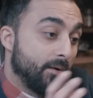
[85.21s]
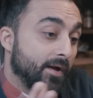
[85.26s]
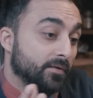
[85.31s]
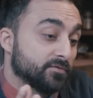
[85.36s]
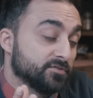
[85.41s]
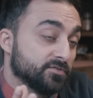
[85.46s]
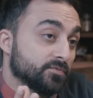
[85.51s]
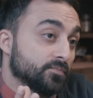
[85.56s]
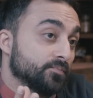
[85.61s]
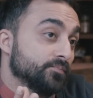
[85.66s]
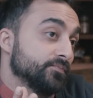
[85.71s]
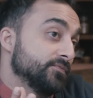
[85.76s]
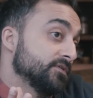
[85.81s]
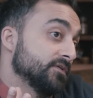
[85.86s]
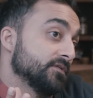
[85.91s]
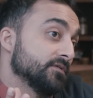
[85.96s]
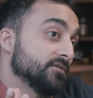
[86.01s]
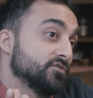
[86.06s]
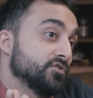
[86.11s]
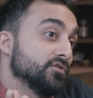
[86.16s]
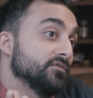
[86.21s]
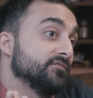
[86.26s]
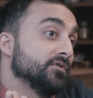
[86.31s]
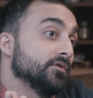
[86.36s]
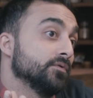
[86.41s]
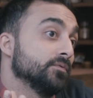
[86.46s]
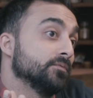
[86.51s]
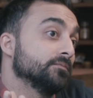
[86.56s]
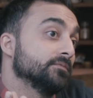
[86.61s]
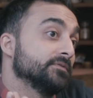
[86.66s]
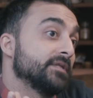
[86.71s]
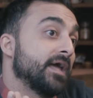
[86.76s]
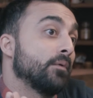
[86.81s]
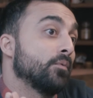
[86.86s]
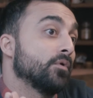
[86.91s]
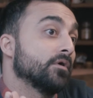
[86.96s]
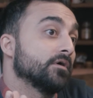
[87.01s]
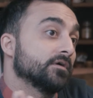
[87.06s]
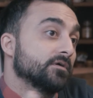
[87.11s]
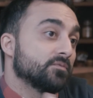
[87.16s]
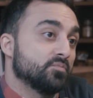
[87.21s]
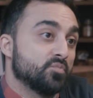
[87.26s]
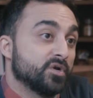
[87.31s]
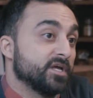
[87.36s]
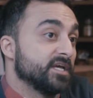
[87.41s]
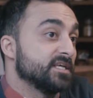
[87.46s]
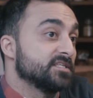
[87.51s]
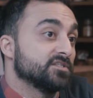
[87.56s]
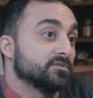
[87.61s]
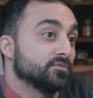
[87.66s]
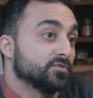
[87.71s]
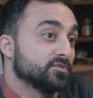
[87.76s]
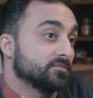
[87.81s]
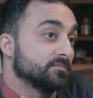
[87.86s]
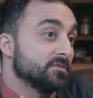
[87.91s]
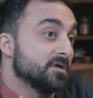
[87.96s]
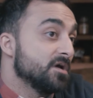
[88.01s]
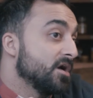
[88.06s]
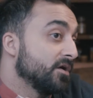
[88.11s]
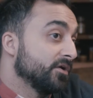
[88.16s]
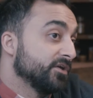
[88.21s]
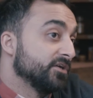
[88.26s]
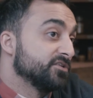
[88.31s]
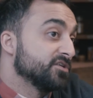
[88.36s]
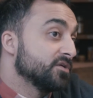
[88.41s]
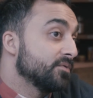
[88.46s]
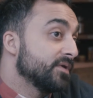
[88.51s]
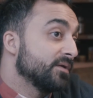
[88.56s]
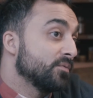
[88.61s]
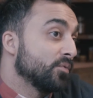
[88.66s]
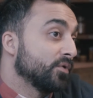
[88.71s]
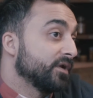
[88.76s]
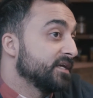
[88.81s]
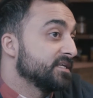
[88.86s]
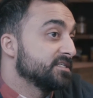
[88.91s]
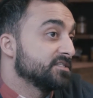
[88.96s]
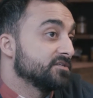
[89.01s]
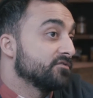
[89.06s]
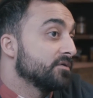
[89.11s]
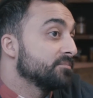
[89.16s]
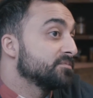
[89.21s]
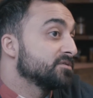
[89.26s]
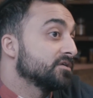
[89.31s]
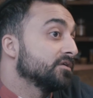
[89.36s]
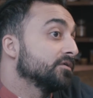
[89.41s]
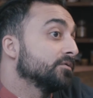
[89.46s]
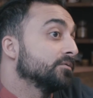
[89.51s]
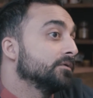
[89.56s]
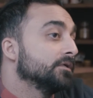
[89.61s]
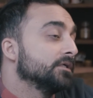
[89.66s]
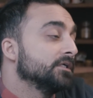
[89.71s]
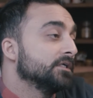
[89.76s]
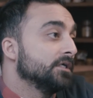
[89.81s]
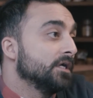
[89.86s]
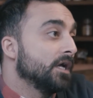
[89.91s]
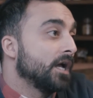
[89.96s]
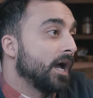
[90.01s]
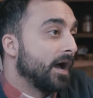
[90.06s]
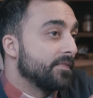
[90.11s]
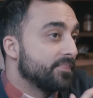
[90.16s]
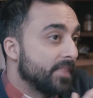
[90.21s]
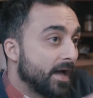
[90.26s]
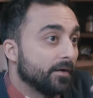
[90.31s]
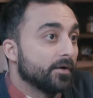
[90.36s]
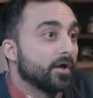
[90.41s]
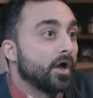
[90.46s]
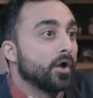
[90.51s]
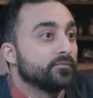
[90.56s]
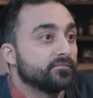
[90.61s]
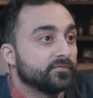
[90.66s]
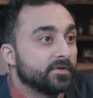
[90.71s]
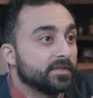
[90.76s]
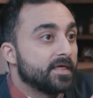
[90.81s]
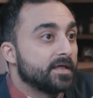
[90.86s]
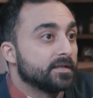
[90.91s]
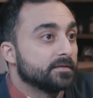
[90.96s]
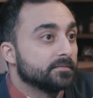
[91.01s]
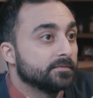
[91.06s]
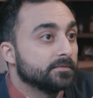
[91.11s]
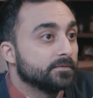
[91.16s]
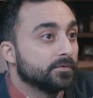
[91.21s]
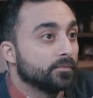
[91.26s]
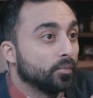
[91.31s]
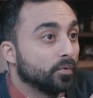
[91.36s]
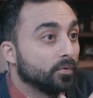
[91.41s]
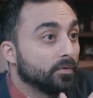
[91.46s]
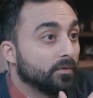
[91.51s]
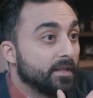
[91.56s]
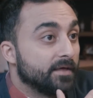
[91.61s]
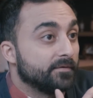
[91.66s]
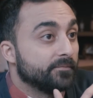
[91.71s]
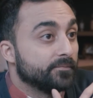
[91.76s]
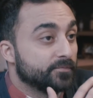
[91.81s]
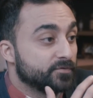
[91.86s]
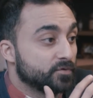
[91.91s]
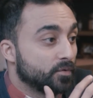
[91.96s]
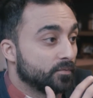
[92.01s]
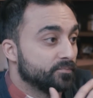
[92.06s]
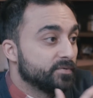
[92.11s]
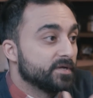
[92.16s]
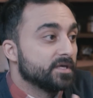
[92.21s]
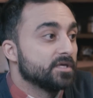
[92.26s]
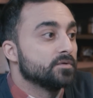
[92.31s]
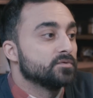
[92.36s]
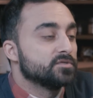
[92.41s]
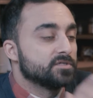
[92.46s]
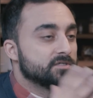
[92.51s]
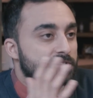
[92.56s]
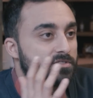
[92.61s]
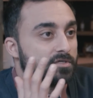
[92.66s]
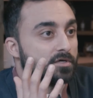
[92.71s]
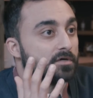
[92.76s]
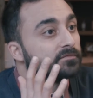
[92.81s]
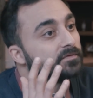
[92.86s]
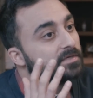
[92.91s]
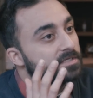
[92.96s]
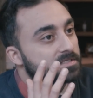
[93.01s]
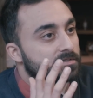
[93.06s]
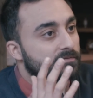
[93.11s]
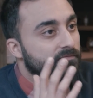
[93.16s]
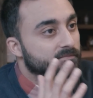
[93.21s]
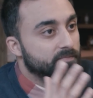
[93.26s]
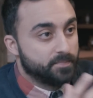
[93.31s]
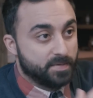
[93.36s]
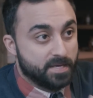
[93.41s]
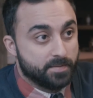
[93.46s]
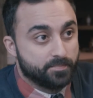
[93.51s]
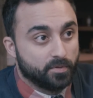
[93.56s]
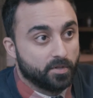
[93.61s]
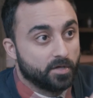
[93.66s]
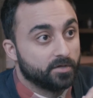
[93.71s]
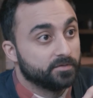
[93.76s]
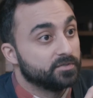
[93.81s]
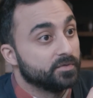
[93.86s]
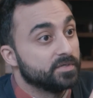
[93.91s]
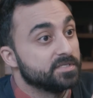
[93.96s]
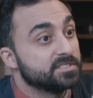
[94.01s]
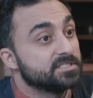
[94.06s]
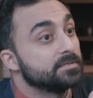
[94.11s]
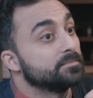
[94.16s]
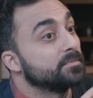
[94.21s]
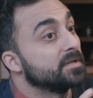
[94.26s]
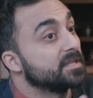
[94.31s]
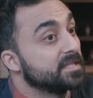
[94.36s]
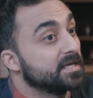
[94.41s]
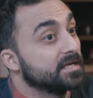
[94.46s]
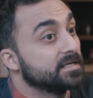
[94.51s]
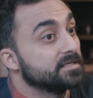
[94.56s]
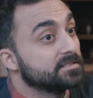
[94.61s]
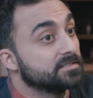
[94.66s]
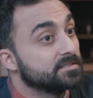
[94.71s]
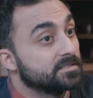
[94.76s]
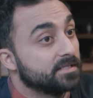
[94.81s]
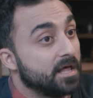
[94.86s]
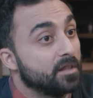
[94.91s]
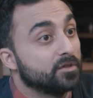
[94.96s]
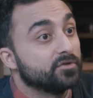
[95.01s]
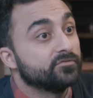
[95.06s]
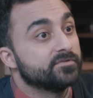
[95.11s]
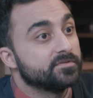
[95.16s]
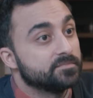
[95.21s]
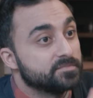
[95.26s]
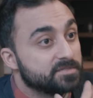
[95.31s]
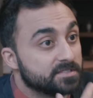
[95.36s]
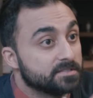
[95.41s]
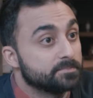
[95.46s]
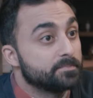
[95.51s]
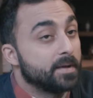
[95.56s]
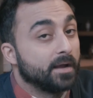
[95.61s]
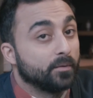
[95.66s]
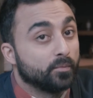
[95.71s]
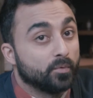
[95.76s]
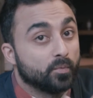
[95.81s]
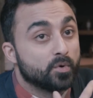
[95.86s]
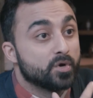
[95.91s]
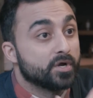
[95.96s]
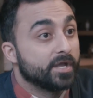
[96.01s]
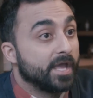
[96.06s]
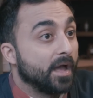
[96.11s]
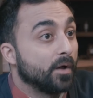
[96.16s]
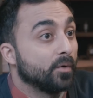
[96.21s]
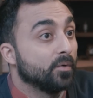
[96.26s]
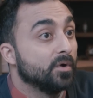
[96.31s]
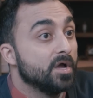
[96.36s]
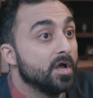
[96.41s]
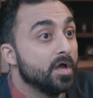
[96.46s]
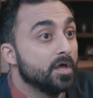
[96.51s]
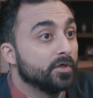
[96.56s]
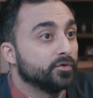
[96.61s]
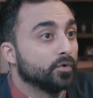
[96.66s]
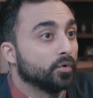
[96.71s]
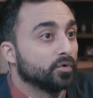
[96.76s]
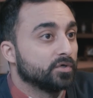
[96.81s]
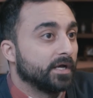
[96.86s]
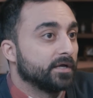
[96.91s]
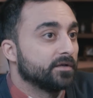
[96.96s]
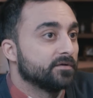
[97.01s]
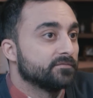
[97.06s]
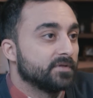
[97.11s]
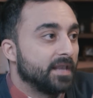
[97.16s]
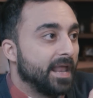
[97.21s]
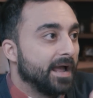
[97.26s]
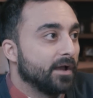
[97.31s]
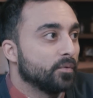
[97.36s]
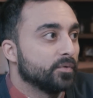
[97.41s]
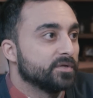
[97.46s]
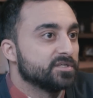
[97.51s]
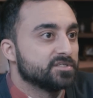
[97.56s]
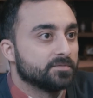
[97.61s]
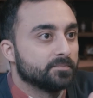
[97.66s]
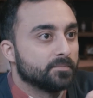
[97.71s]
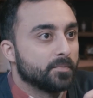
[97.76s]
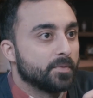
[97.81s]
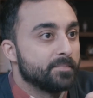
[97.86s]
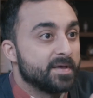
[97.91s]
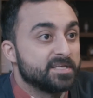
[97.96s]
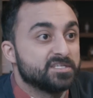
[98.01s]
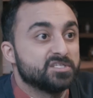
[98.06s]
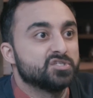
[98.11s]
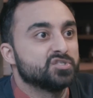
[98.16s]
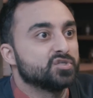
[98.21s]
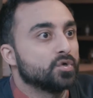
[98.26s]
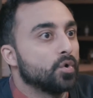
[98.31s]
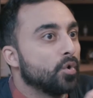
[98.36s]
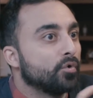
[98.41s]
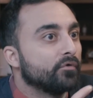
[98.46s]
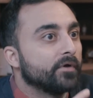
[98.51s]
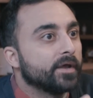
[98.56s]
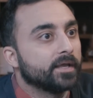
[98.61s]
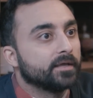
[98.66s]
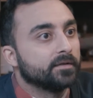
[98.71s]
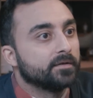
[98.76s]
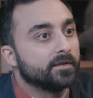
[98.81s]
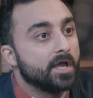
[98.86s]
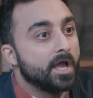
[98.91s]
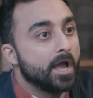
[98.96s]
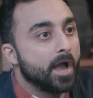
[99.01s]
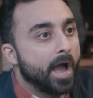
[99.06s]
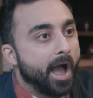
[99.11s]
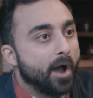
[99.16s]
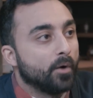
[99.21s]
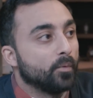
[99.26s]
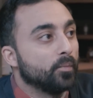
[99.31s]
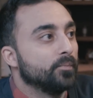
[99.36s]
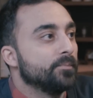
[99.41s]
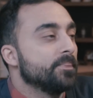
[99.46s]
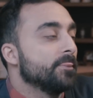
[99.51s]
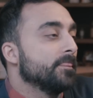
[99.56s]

out to the TrueView network what it is you're doing, what it is you're up to, and that hopefully then will sort of bring you to the surface of the people that are doing similar things. The algorithms in the back will work out your kind of language and message scoring and how